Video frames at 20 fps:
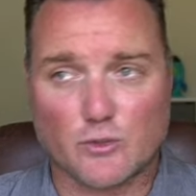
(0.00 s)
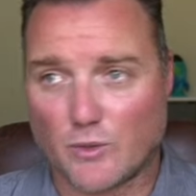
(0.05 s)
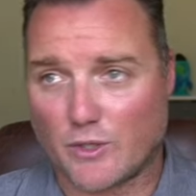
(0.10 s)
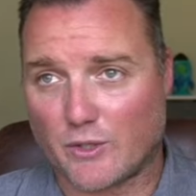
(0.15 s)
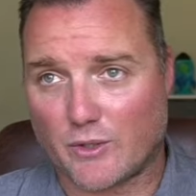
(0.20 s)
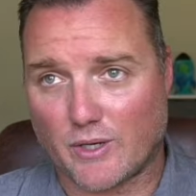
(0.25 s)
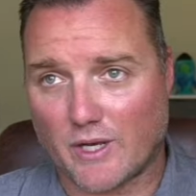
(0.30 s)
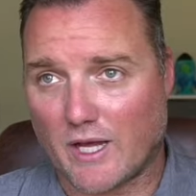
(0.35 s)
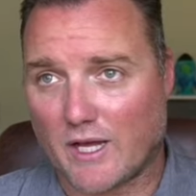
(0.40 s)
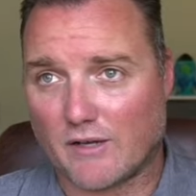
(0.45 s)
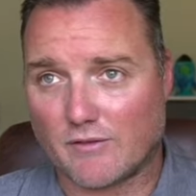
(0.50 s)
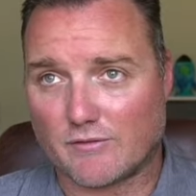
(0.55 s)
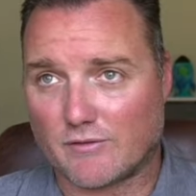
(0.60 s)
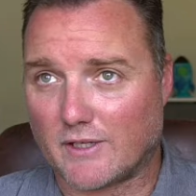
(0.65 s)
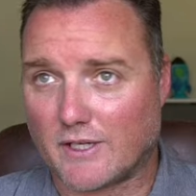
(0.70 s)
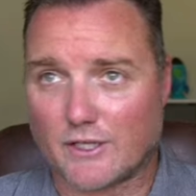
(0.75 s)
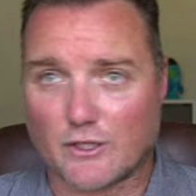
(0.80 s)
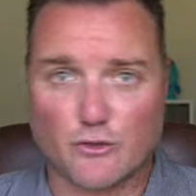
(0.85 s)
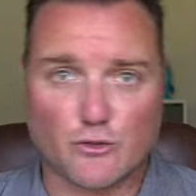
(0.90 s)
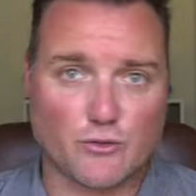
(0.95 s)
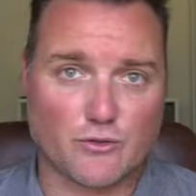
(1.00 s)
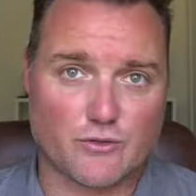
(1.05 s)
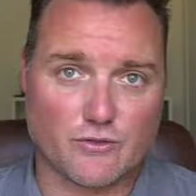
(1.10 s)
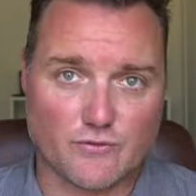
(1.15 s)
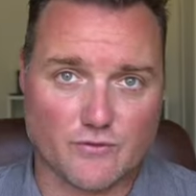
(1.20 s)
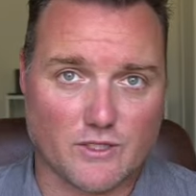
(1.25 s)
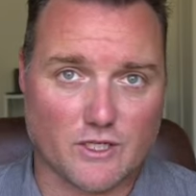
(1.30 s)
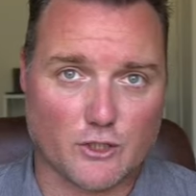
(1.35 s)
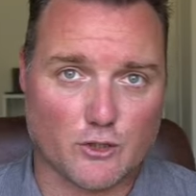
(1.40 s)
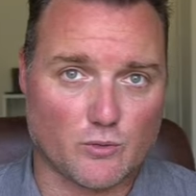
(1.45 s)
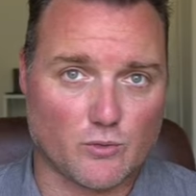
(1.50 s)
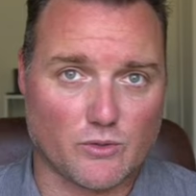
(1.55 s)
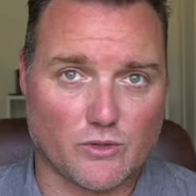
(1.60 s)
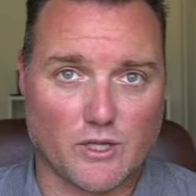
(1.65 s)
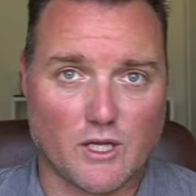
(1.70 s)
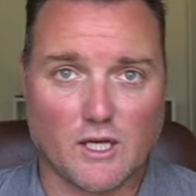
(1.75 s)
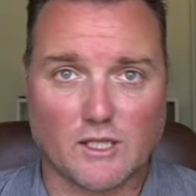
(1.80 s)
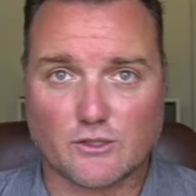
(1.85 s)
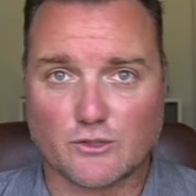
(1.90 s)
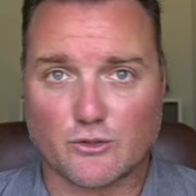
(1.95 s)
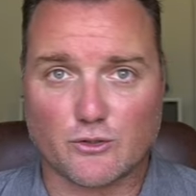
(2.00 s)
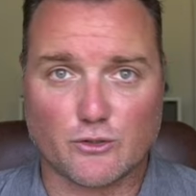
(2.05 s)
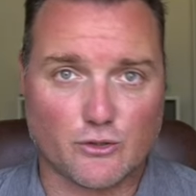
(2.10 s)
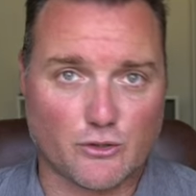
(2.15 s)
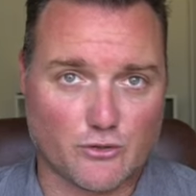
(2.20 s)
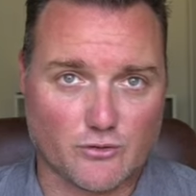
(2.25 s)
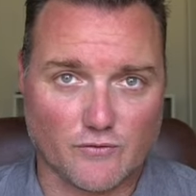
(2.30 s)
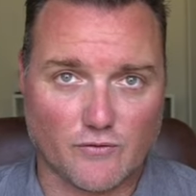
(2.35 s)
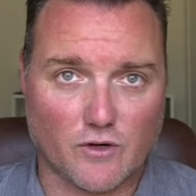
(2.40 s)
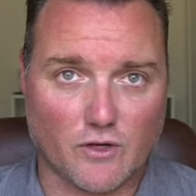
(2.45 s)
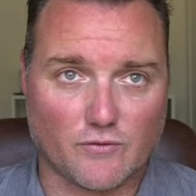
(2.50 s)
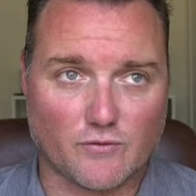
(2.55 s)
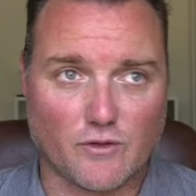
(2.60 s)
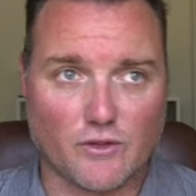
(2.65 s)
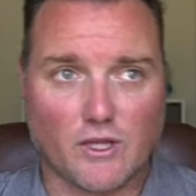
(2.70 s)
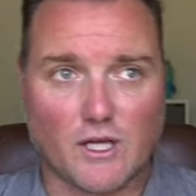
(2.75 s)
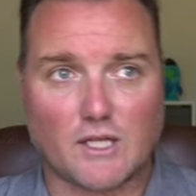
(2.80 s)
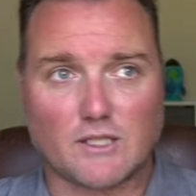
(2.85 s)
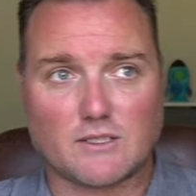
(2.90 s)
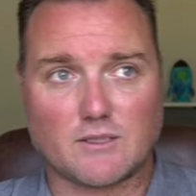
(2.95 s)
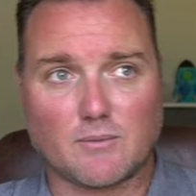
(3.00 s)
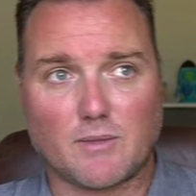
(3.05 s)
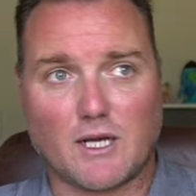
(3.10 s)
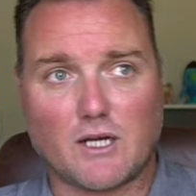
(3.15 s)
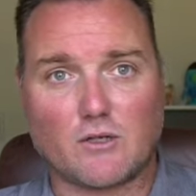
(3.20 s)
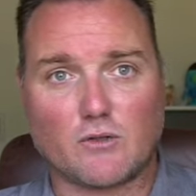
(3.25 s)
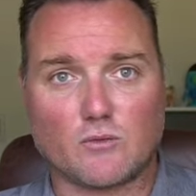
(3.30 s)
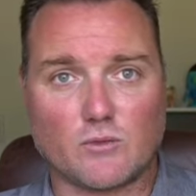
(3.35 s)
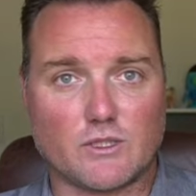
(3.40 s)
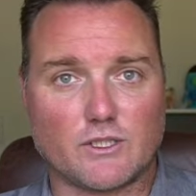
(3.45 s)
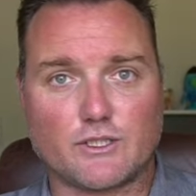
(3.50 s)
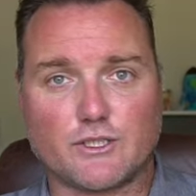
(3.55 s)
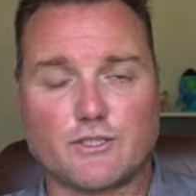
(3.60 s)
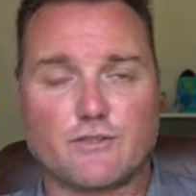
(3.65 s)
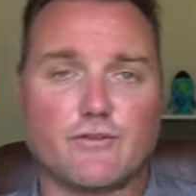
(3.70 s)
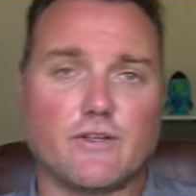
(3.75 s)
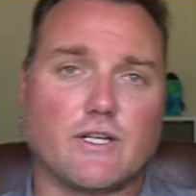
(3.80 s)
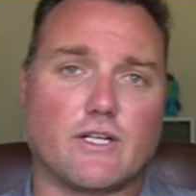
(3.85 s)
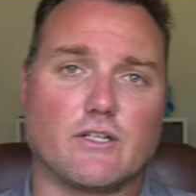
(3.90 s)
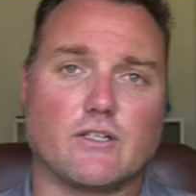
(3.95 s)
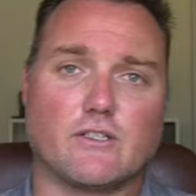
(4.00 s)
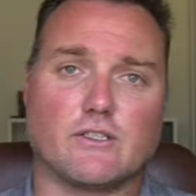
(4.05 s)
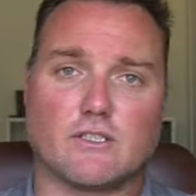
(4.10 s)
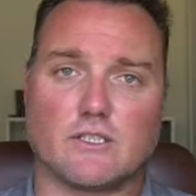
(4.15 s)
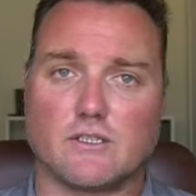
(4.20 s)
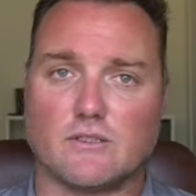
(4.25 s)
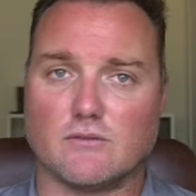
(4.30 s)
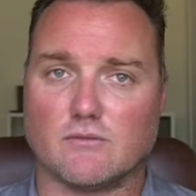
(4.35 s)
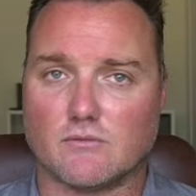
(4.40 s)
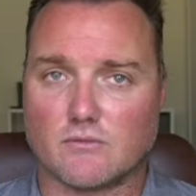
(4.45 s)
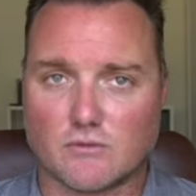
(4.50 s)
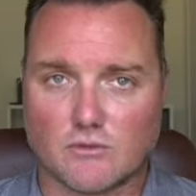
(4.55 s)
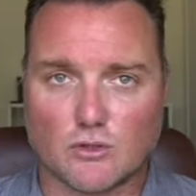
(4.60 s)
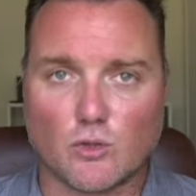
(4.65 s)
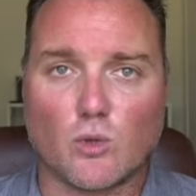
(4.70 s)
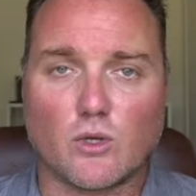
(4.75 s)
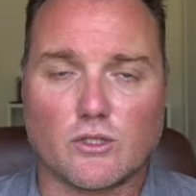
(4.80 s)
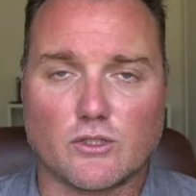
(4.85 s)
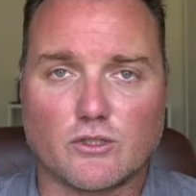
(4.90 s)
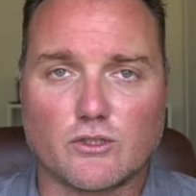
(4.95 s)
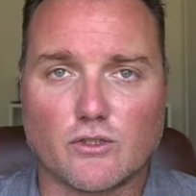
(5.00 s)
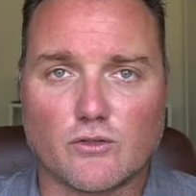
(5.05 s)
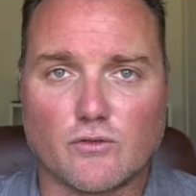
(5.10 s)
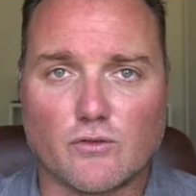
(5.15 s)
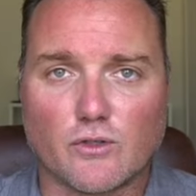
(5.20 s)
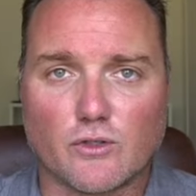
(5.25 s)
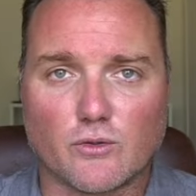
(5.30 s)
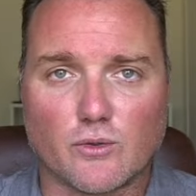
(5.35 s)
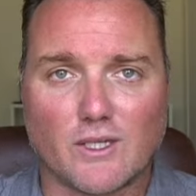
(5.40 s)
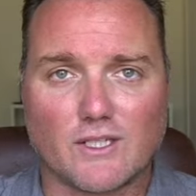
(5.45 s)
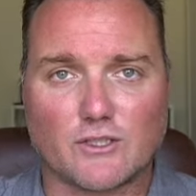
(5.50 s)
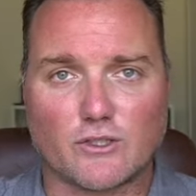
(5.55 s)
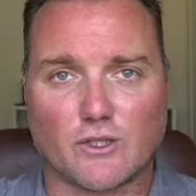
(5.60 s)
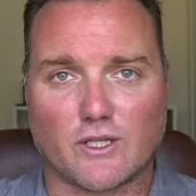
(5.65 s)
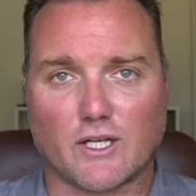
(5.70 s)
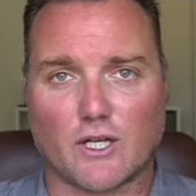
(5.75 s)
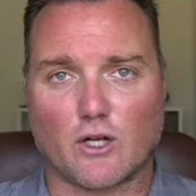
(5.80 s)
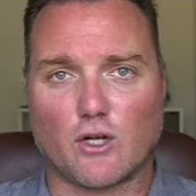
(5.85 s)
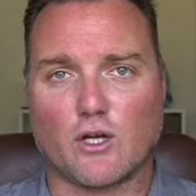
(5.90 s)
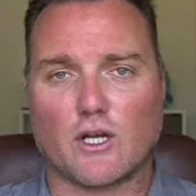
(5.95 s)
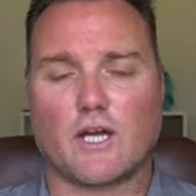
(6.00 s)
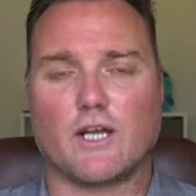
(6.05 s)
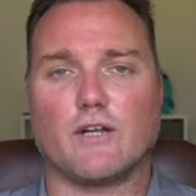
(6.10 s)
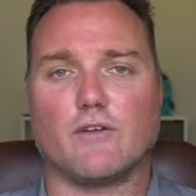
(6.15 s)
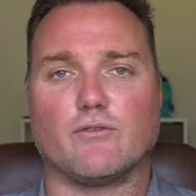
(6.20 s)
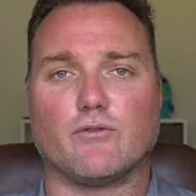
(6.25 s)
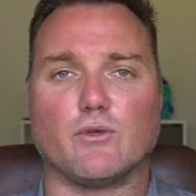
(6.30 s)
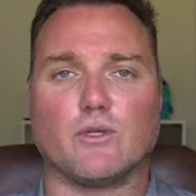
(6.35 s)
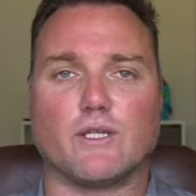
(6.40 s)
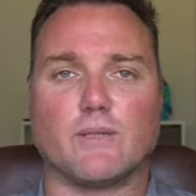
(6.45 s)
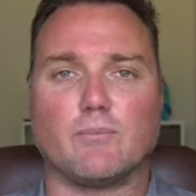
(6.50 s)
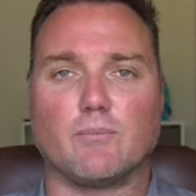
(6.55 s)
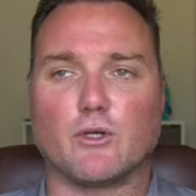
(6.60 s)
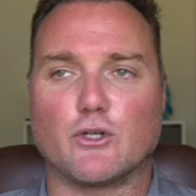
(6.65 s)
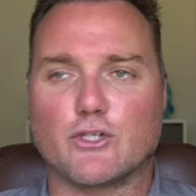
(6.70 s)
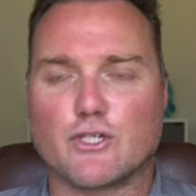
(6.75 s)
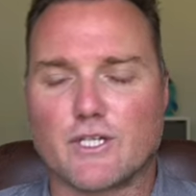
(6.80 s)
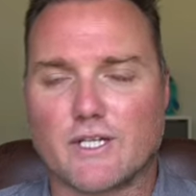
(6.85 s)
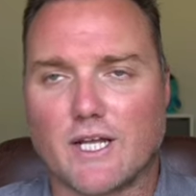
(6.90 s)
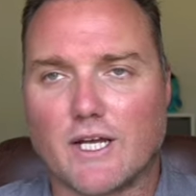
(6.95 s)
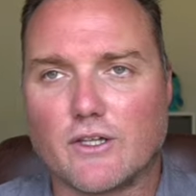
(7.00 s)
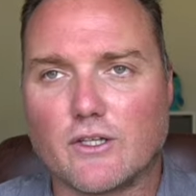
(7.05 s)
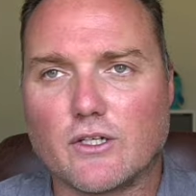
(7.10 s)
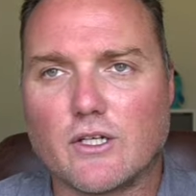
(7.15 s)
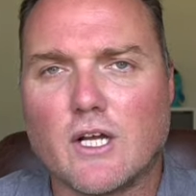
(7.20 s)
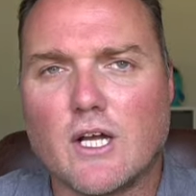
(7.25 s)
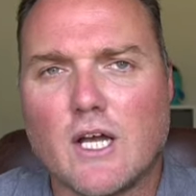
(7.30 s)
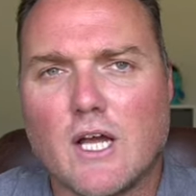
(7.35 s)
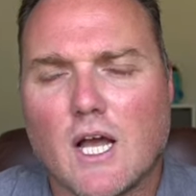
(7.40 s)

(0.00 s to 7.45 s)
Where you can have like intrusive sexual thoughts or intrusive harmful thoughts about religious figures, and so on and so forth. Right, so they can all kind of really merge together.